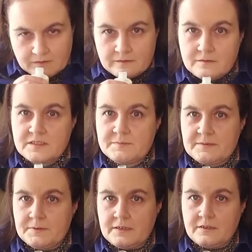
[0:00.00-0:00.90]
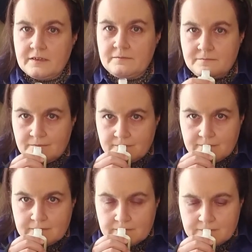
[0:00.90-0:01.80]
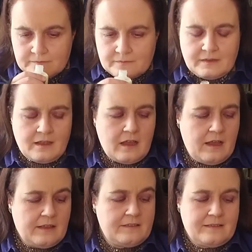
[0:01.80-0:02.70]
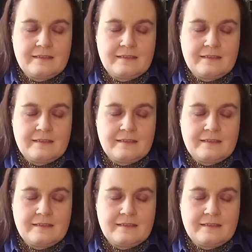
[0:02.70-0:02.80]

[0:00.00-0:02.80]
Well, it smells pretty good. I'm